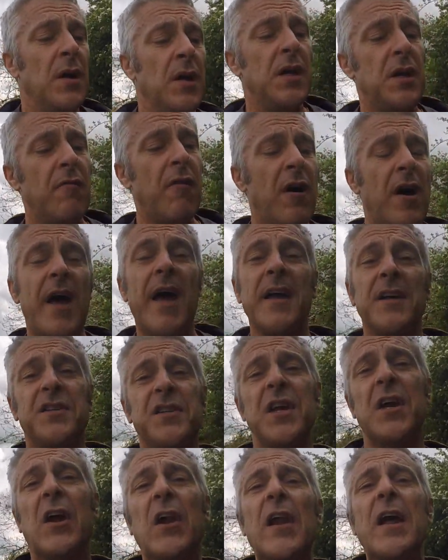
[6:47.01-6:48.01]
Your
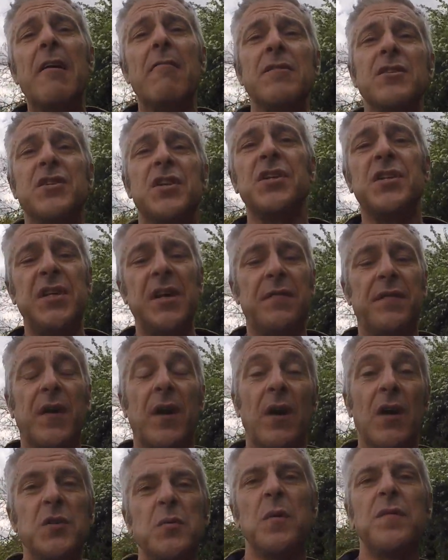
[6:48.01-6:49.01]
exit clearance
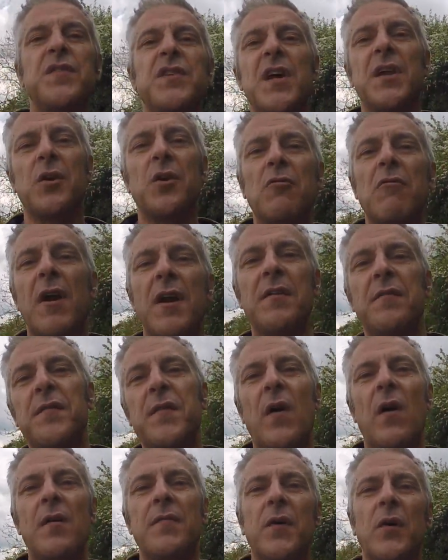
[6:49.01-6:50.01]
certificate, as we've said already,
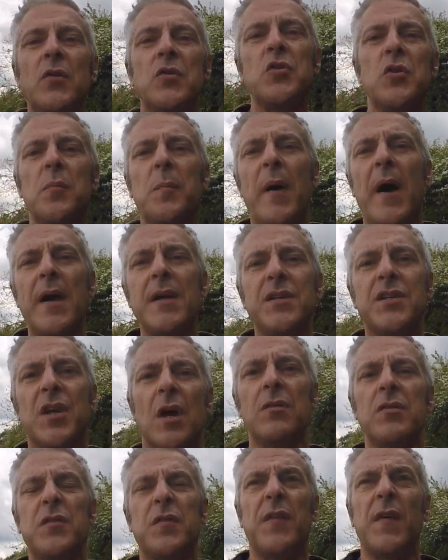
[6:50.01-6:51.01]
500
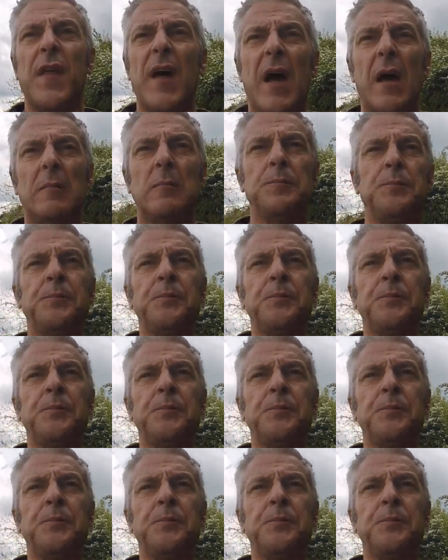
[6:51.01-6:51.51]
pesos for that.